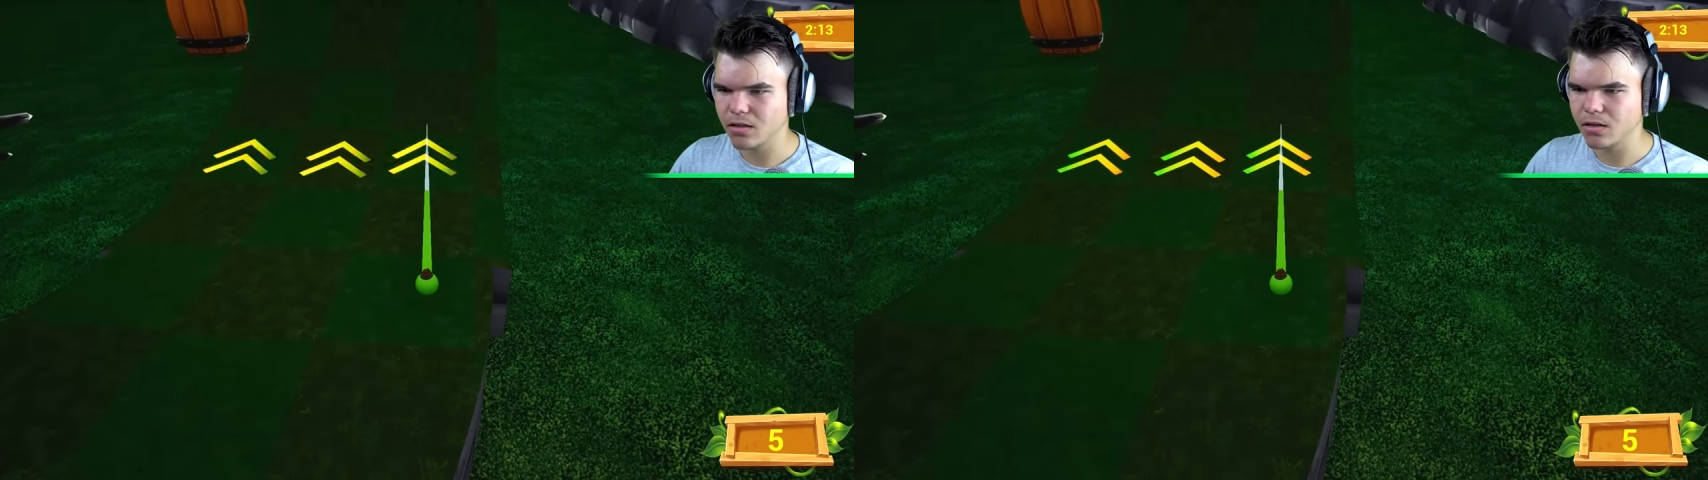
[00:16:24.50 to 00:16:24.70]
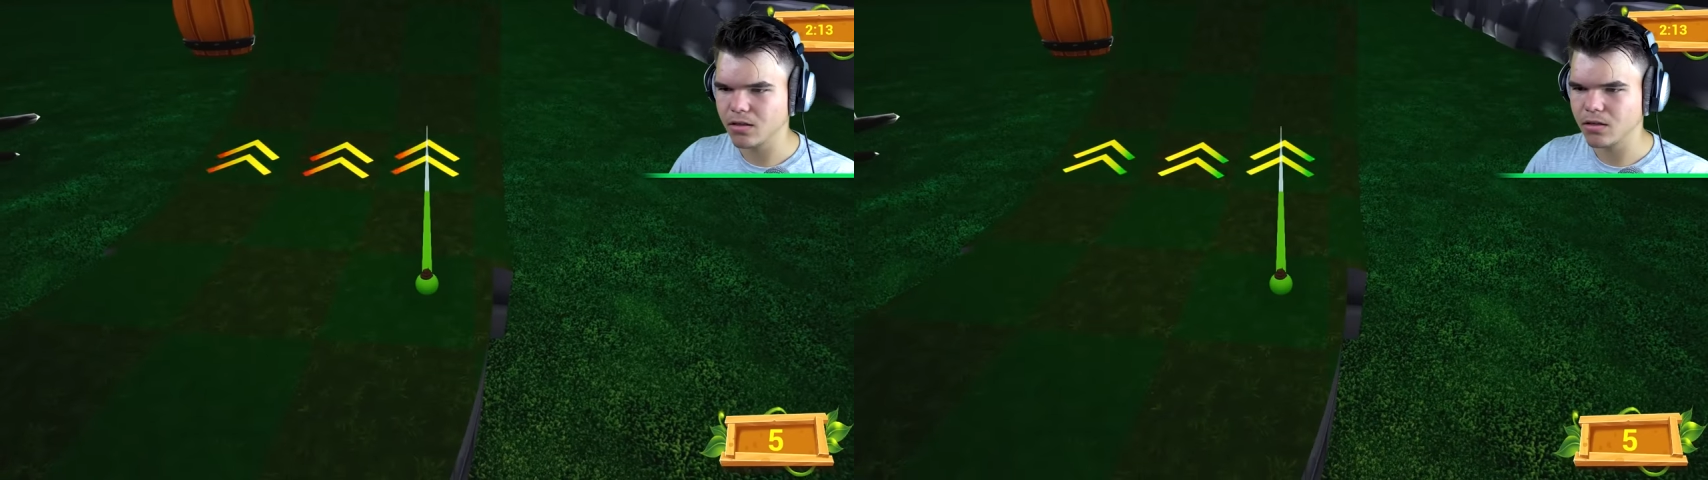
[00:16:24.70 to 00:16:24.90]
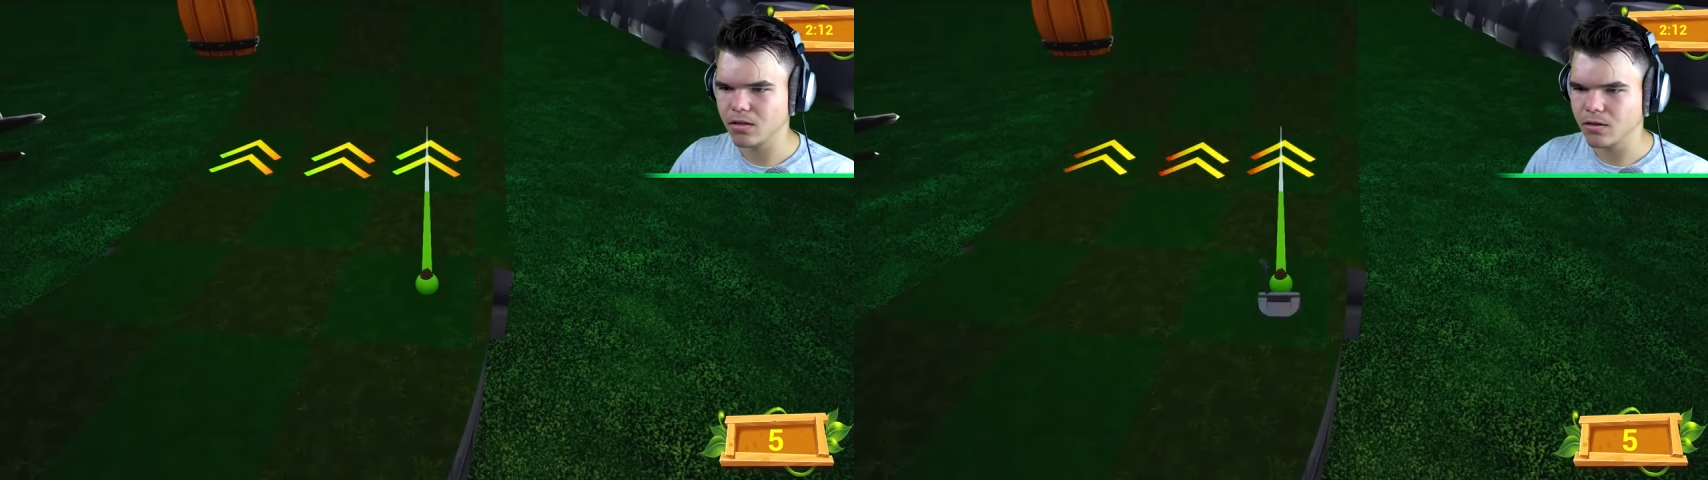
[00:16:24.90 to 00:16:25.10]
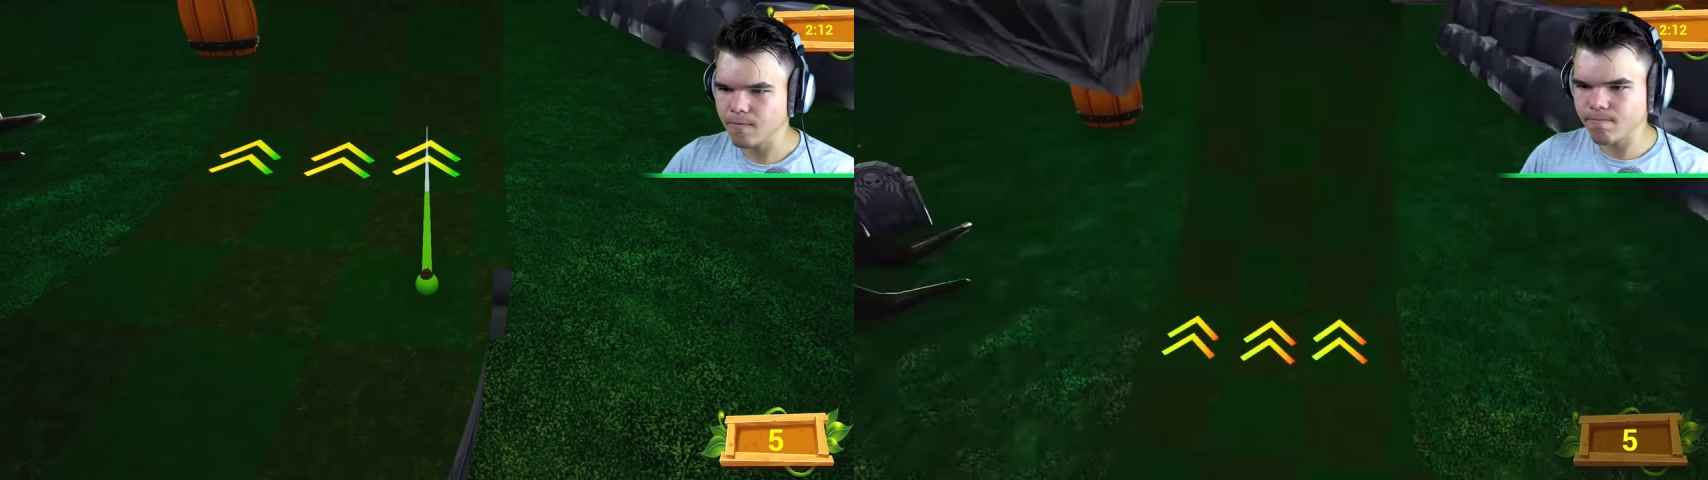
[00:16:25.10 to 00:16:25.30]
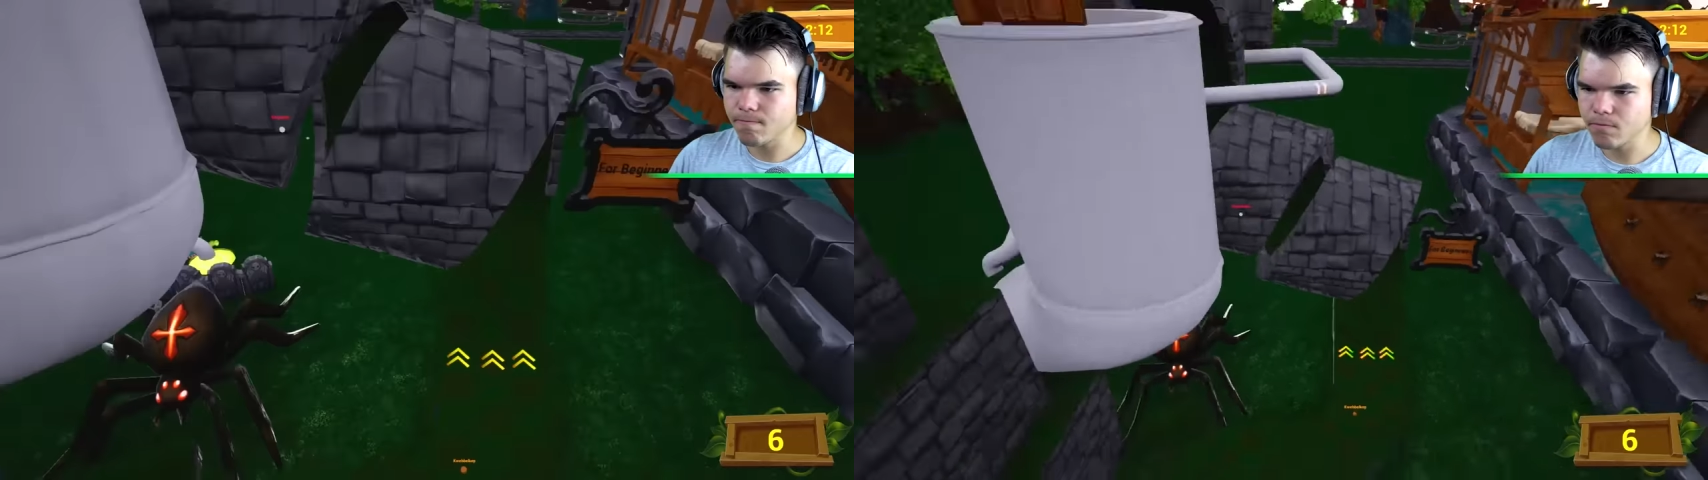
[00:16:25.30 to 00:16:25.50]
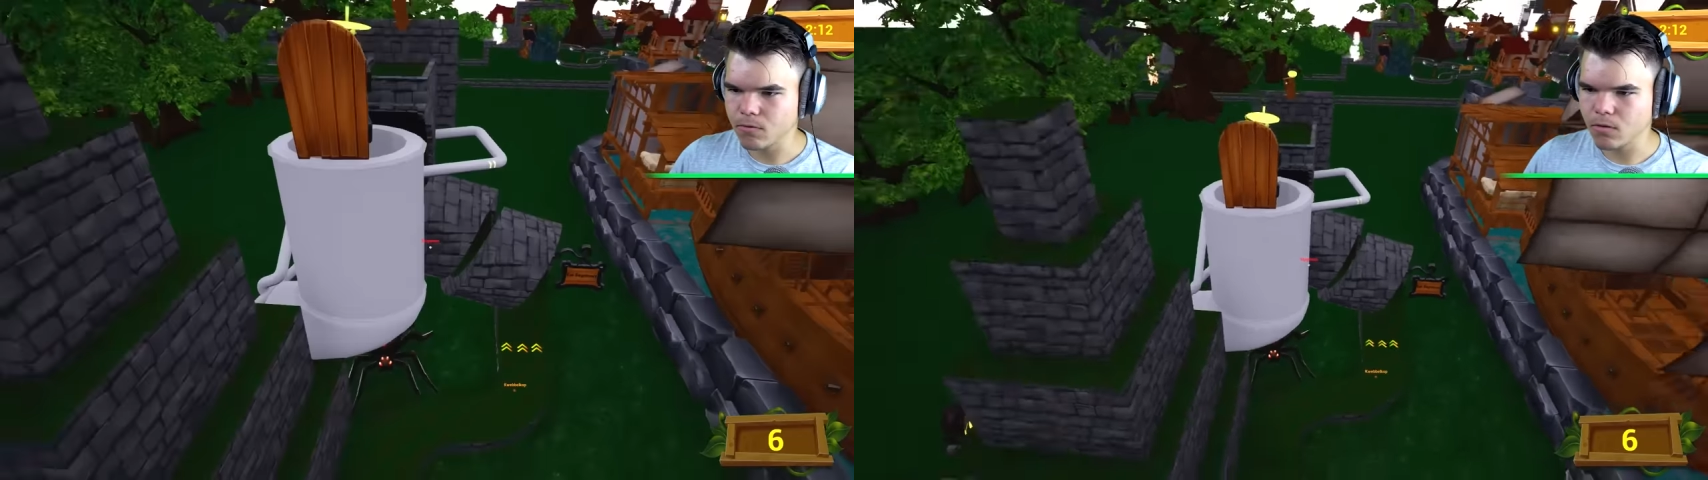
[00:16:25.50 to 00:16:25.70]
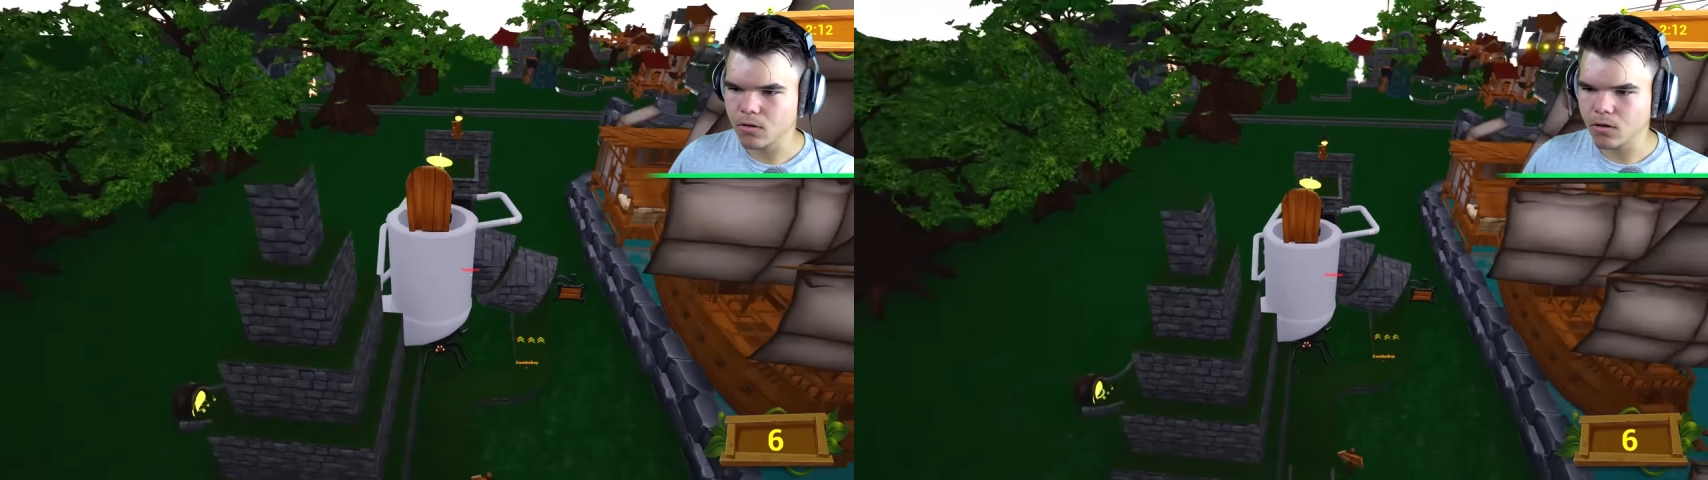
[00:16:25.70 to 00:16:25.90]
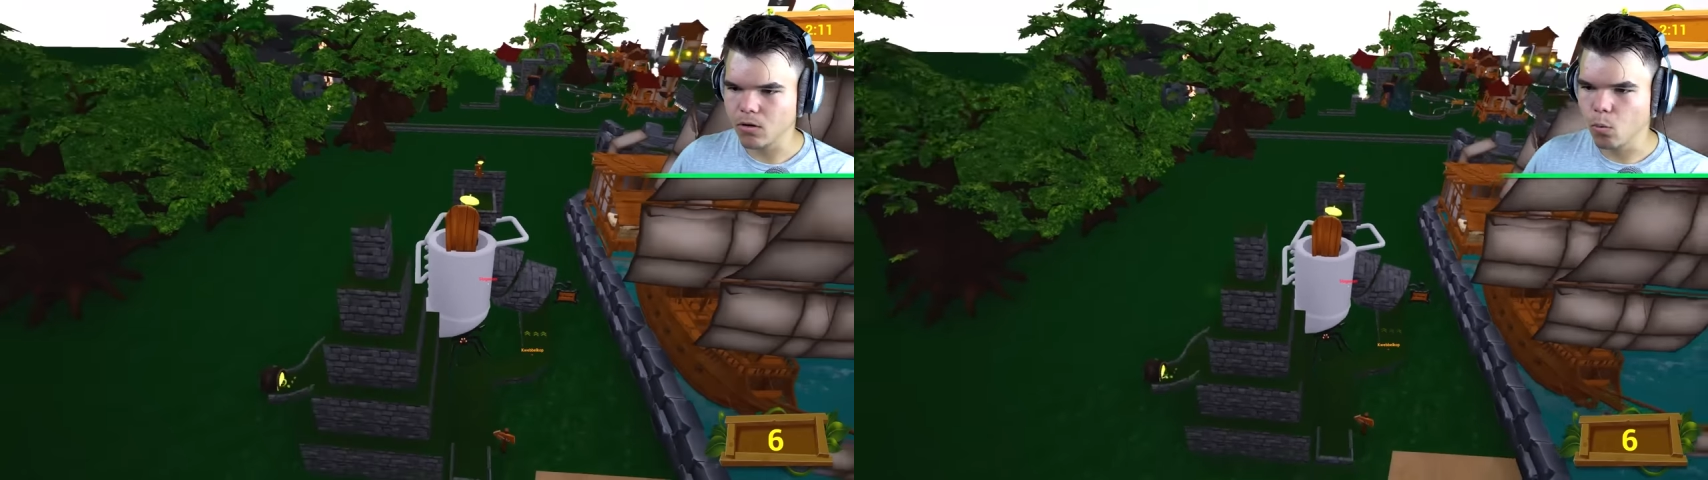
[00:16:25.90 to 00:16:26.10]
We, we need to hit
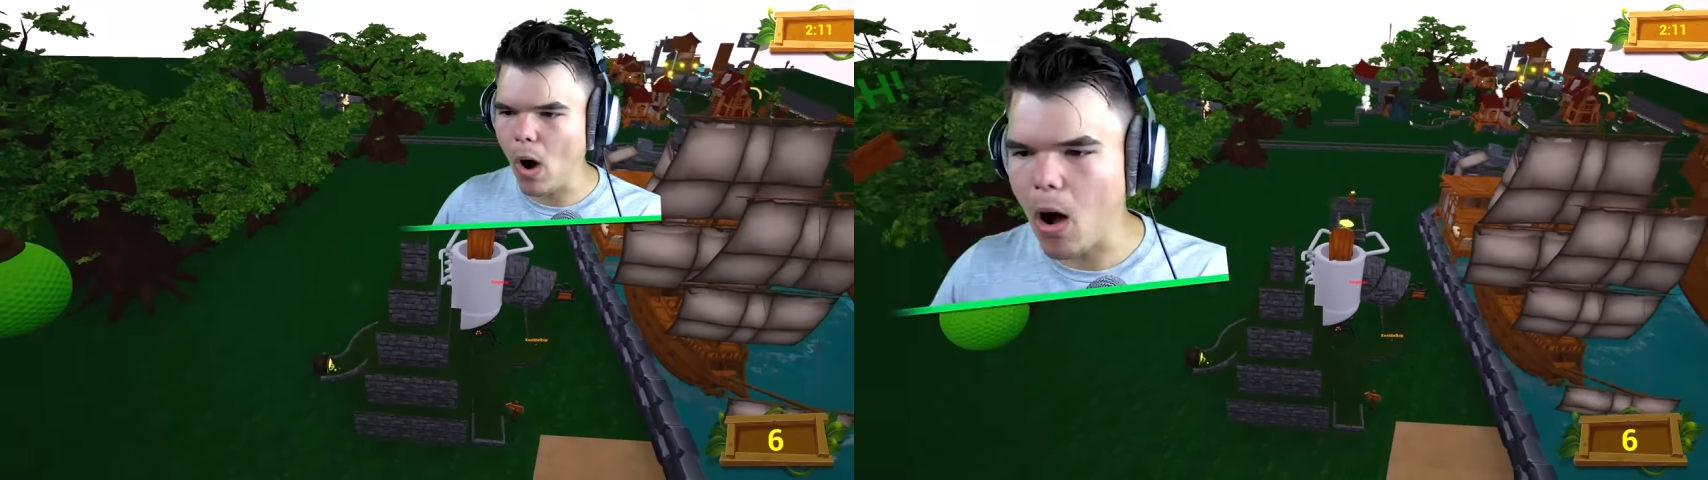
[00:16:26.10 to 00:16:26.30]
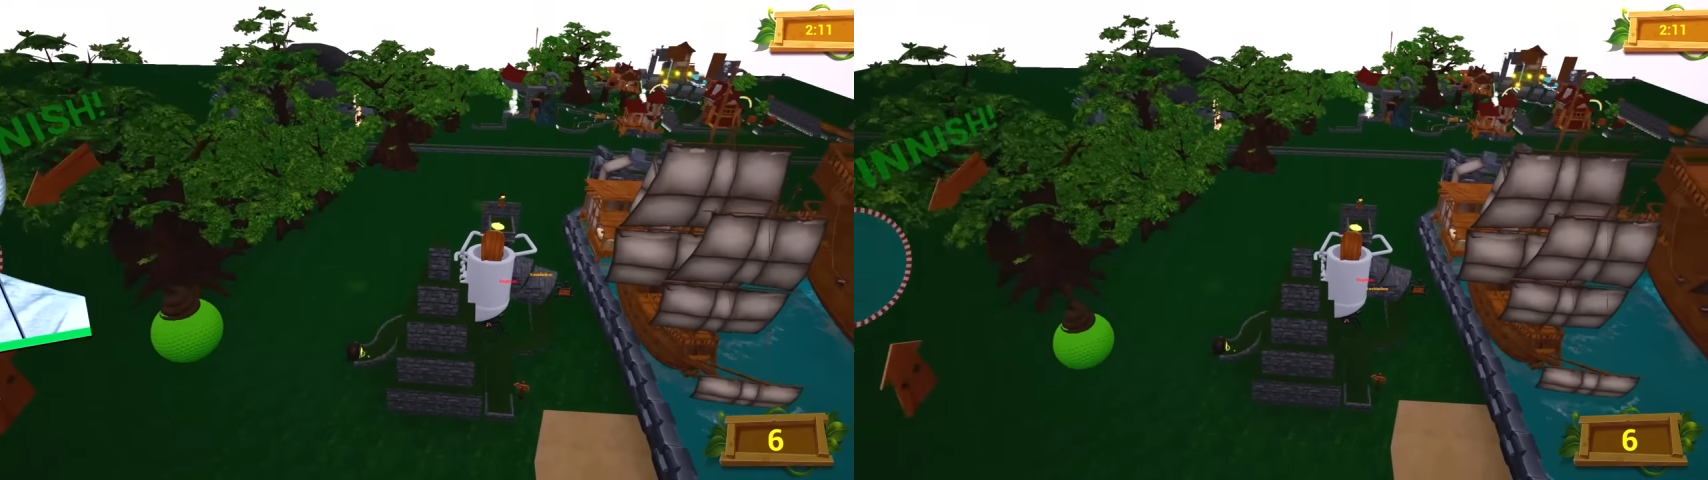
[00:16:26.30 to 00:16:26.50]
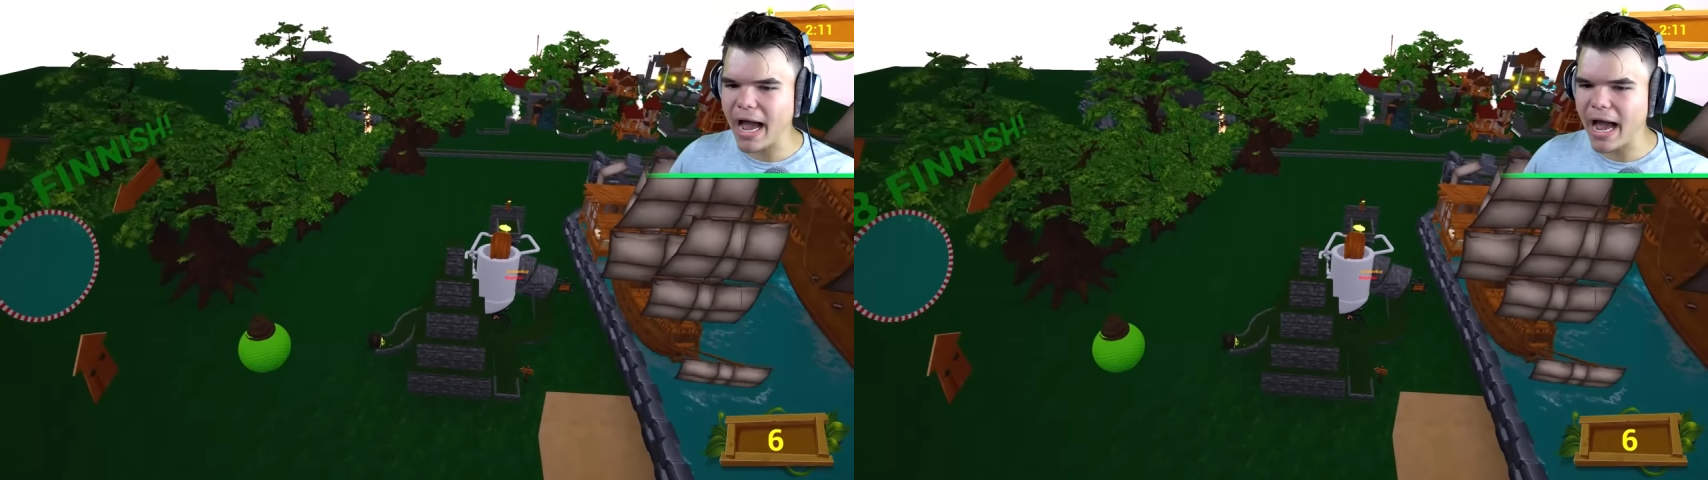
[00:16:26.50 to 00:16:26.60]
harder, I guess. Whoa!